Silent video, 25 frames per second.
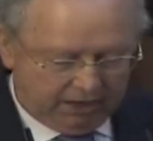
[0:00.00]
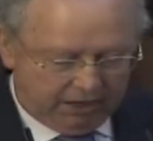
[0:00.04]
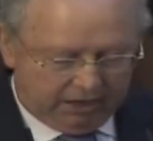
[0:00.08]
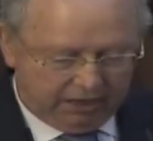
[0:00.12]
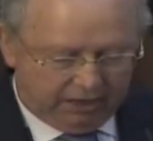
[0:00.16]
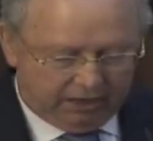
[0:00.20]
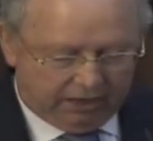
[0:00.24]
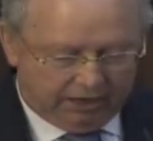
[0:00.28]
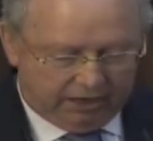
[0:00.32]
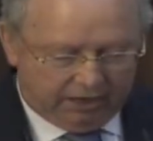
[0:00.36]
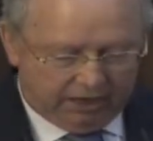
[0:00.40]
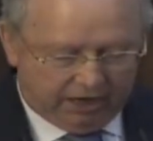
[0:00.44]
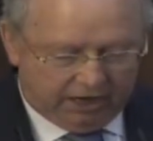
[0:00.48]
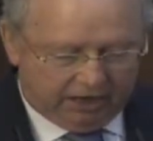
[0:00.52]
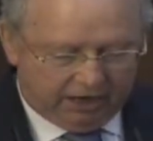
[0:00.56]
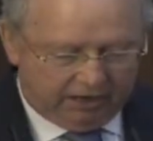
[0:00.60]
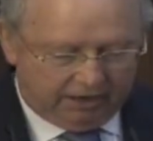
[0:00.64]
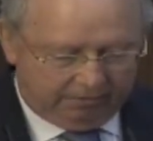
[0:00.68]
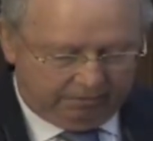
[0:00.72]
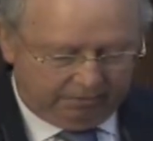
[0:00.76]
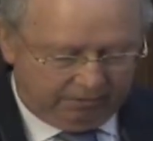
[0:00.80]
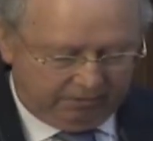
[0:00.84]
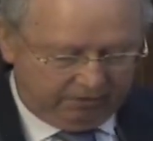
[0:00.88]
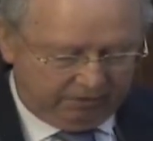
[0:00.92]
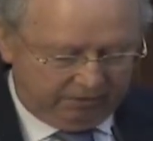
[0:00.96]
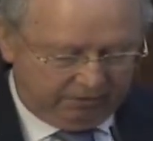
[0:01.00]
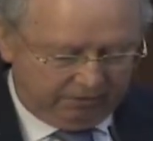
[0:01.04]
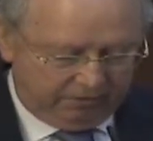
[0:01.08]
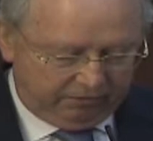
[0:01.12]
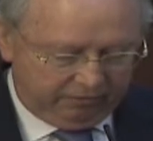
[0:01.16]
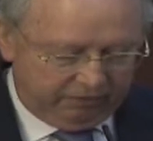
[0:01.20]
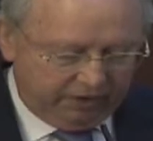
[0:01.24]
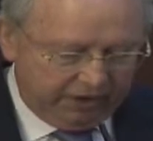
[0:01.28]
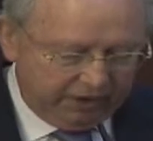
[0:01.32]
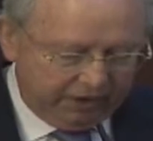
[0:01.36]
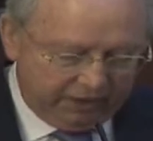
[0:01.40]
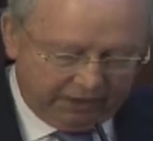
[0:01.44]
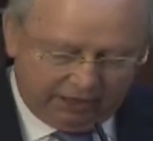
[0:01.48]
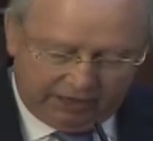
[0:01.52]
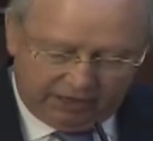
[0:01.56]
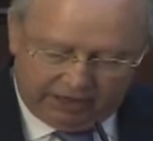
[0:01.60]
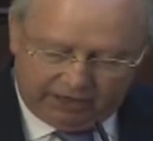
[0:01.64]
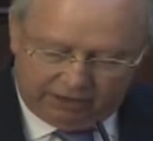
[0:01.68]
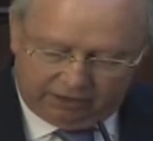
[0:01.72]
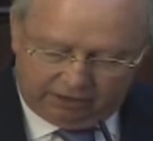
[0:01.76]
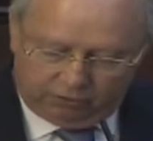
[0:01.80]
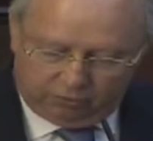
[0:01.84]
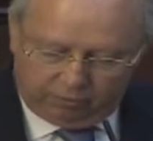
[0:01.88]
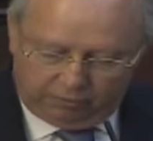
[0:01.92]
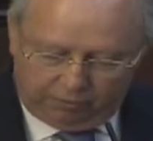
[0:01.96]
Uh, I'm uh, very
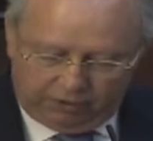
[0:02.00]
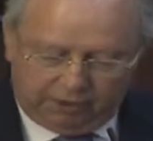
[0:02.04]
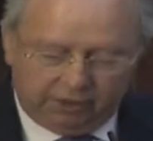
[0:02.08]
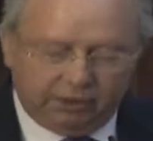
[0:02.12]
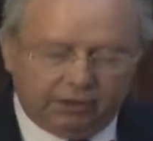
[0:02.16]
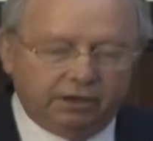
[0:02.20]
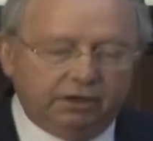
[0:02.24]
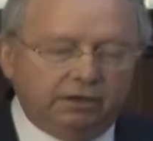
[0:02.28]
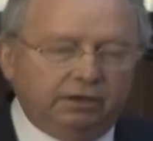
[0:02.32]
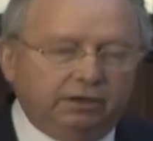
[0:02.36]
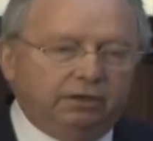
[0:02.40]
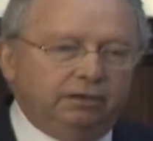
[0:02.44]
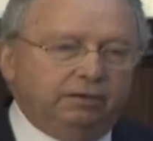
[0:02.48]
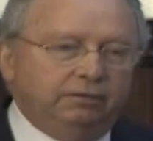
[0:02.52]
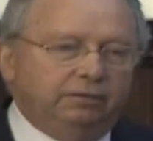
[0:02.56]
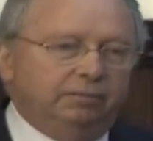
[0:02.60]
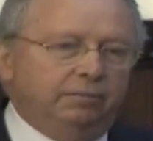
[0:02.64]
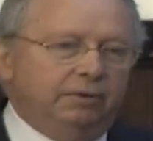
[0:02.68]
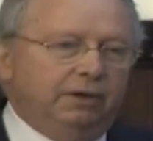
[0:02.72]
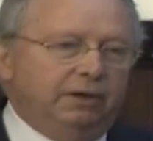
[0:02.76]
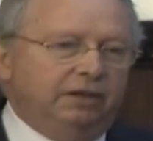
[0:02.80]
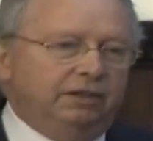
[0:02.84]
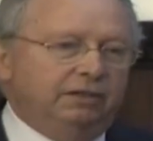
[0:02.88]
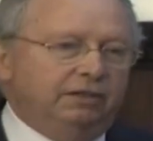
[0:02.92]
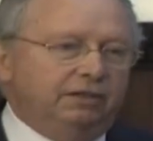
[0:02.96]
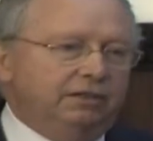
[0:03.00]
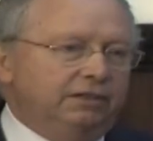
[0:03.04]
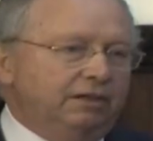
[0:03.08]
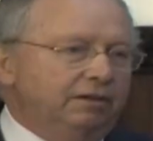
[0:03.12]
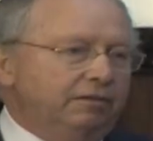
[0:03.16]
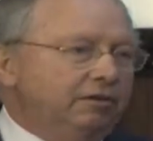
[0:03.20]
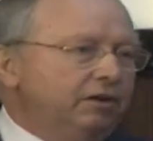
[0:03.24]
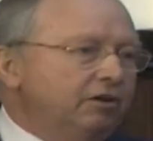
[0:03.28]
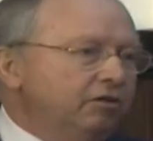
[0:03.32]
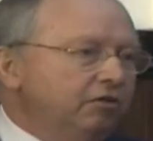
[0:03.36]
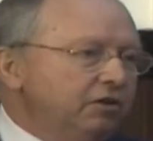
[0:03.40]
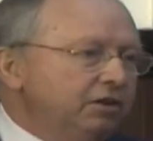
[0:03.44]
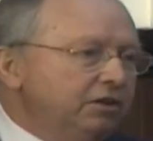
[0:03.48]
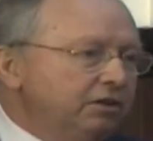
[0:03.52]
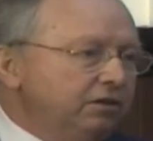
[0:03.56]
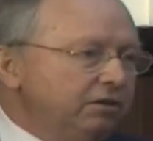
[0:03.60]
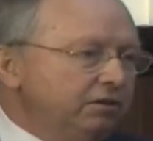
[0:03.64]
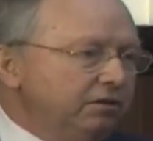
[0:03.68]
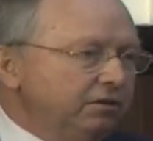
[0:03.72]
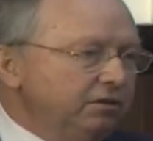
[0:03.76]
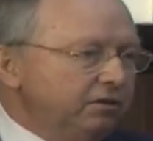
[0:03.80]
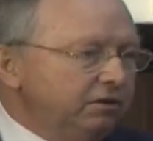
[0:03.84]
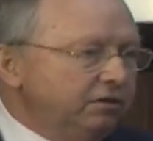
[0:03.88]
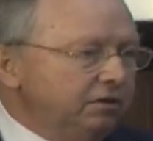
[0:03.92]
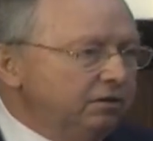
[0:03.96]
glad to be here by several
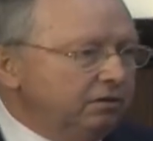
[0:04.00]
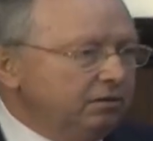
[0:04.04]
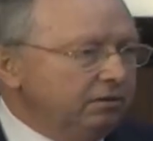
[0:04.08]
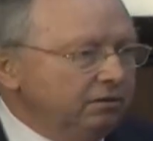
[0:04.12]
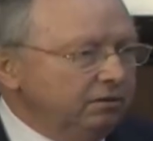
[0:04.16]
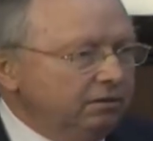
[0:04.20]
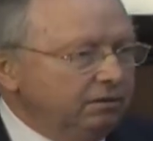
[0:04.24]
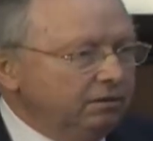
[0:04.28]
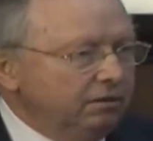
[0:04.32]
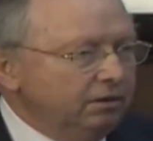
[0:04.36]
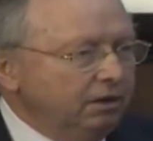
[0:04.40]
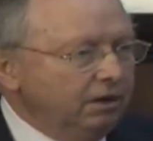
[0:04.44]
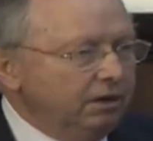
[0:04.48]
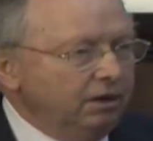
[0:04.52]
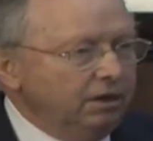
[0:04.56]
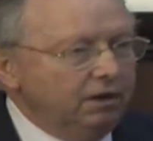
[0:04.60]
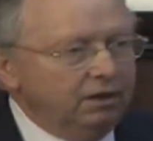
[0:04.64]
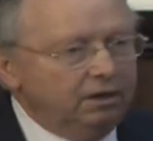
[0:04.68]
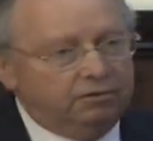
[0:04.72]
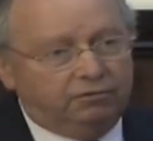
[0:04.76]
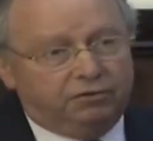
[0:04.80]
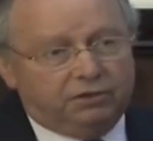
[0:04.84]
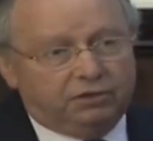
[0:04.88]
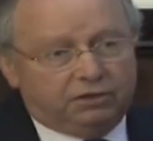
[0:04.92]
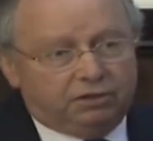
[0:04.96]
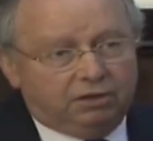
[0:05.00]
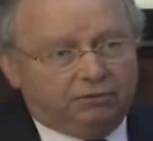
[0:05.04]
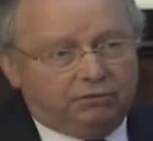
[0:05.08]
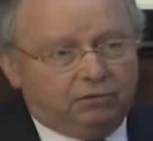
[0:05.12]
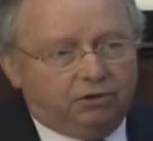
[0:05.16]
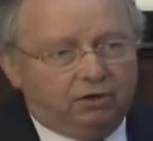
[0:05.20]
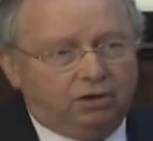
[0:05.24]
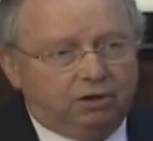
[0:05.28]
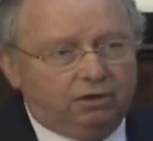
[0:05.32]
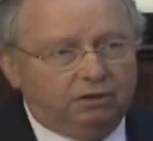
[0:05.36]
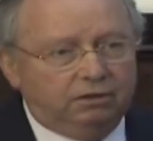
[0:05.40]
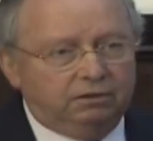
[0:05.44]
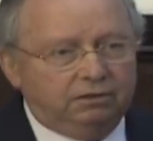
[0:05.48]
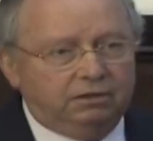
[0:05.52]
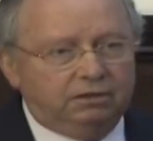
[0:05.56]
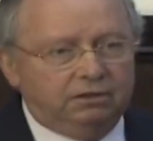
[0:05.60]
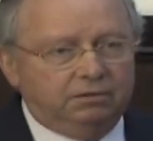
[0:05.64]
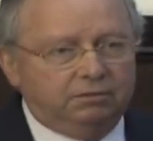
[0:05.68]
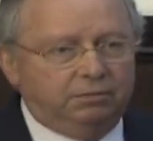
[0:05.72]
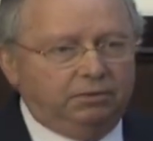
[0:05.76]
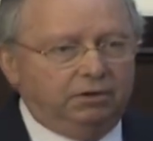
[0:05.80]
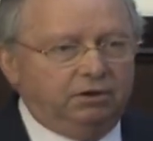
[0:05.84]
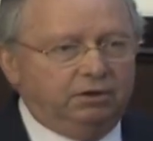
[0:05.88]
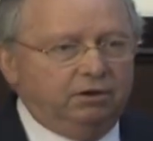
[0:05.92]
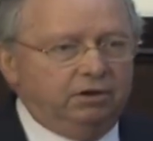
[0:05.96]
reasons. Uh, first of all, is
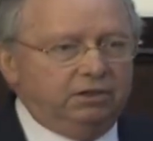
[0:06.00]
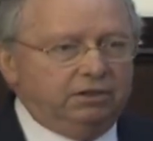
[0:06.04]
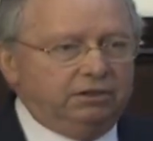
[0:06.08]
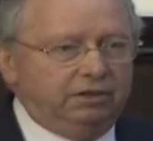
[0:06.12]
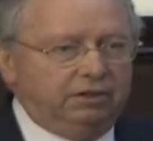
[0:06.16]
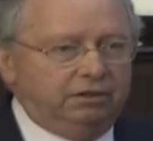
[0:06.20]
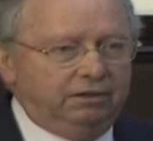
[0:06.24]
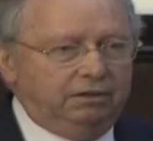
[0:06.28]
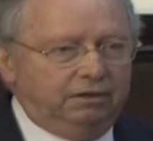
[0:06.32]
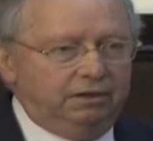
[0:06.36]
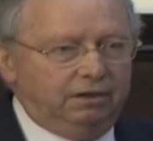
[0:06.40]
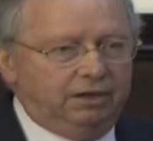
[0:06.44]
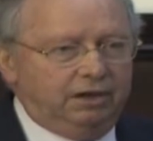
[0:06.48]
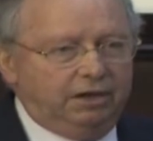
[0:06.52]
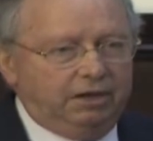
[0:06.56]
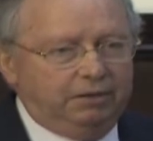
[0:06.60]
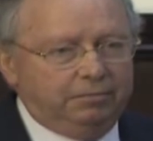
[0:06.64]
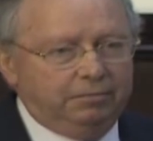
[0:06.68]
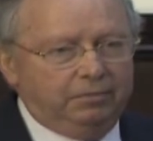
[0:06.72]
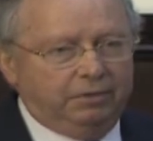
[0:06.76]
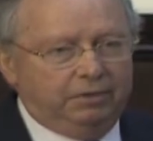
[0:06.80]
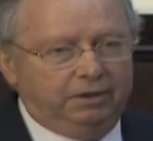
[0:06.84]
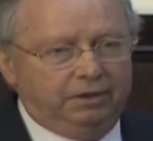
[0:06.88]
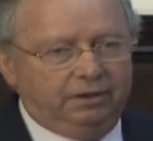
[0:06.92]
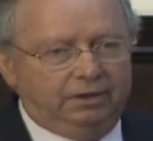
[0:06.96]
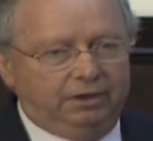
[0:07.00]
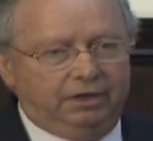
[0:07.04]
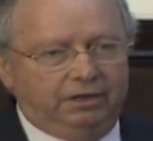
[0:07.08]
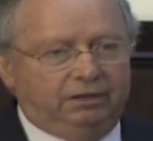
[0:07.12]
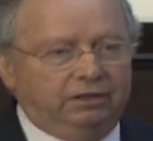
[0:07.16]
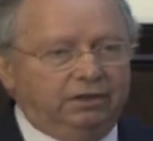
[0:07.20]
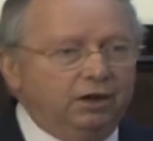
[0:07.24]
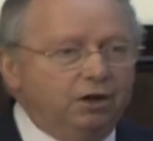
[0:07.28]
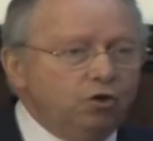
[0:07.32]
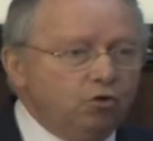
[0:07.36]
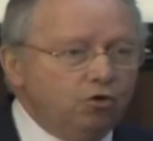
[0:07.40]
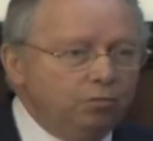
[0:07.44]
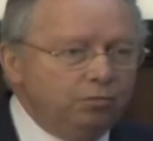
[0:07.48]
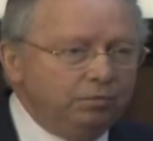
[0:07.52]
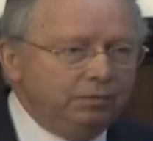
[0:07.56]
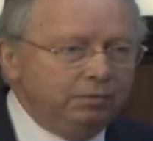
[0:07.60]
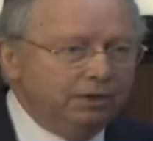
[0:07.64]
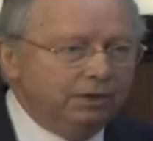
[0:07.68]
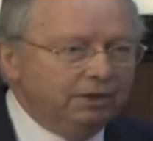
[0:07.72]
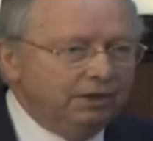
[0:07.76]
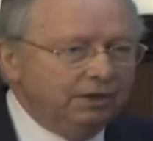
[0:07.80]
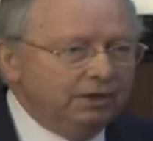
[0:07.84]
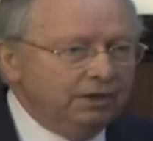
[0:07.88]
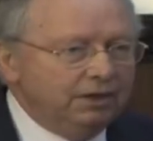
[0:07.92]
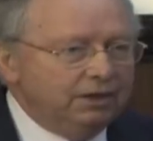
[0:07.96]
because I, am at home.
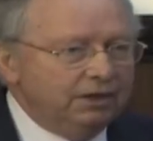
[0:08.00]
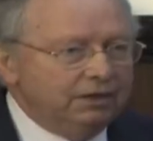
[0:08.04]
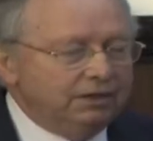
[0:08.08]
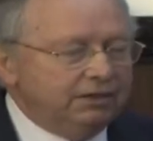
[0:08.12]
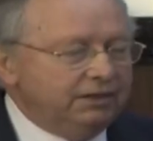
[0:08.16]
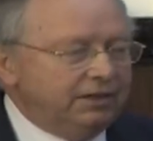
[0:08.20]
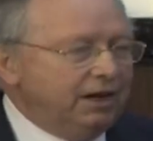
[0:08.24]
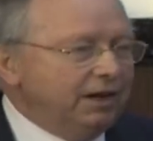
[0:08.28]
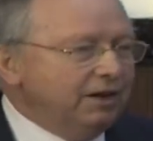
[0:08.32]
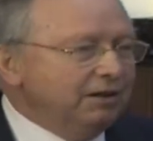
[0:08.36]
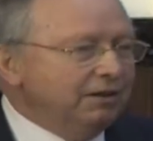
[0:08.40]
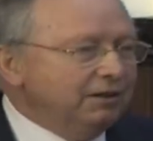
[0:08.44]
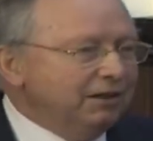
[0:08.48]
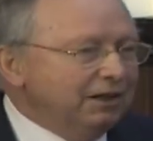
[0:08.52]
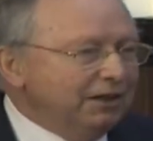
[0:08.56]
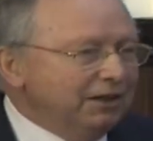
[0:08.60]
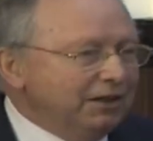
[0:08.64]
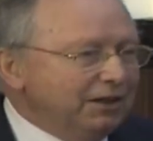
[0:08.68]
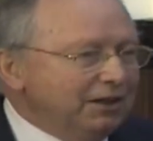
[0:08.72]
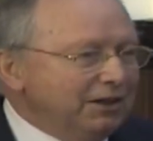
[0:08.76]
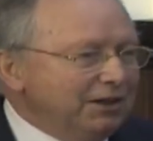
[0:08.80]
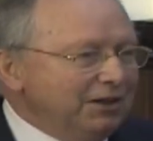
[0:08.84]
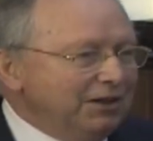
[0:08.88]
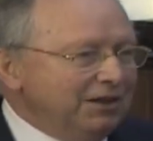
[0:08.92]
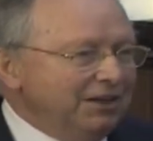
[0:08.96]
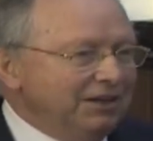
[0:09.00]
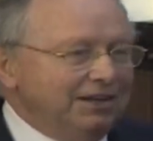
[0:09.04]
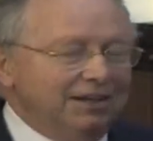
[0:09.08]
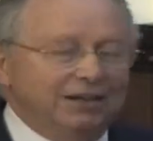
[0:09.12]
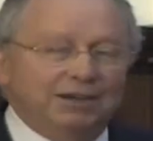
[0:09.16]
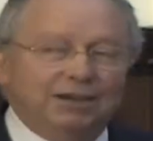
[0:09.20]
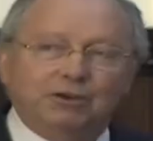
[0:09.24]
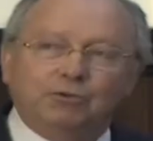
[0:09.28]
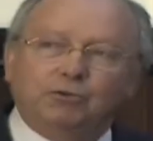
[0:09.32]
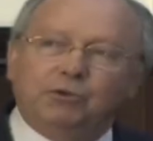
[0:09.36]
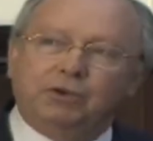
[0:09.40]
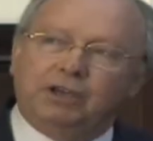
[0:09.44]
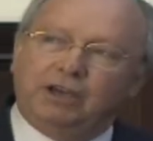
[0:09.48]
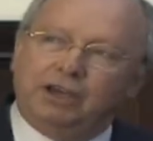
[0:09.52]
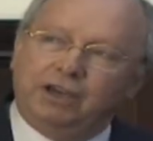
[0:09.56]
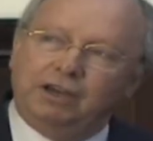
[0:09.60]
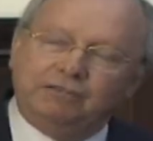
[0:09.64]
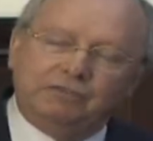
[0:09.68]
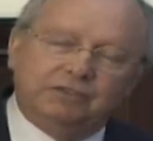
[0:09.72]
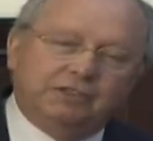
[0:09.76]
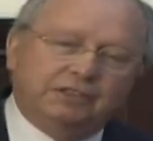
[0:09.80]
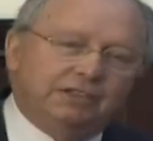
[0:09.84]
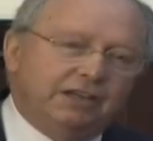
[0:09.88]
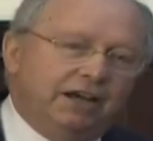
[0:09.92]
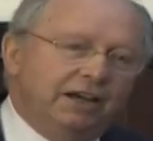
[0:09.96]
Secondly, uh, we
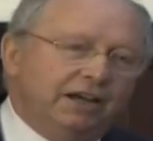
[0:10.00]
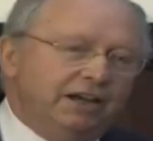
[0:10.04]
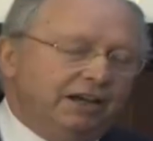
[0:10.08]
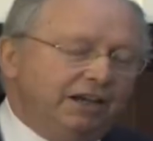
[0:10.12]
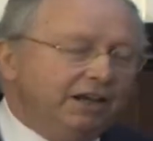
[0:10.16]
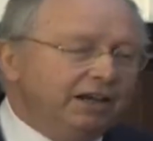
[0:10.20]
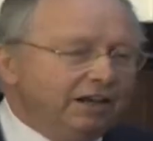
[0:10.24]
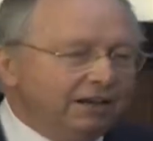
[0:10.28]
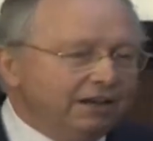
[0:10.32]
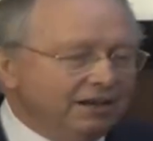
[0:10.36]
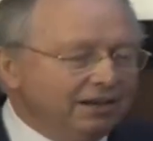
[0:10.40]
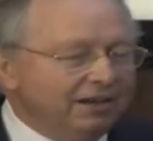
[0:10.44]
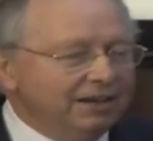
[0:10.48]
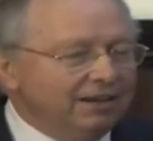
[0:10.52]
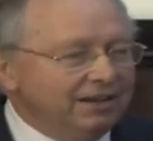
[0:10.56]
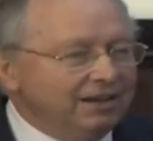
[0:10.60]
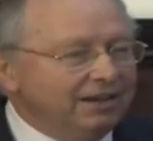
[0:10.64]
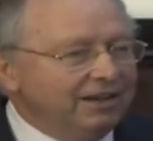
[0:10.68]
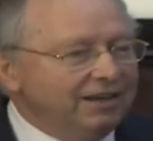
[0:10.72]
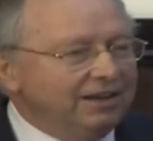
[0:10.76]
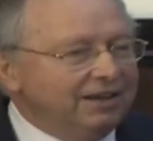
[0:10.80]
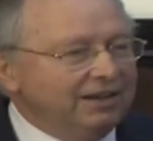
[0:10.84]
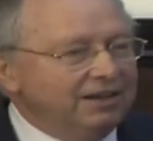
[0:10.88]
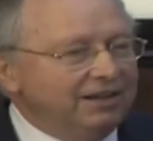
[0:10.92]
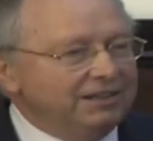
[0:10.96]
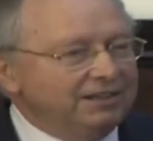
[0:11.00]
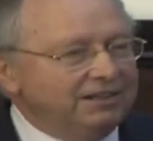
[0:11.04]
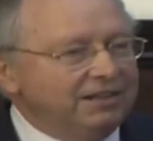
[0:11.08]
have sunny, uh,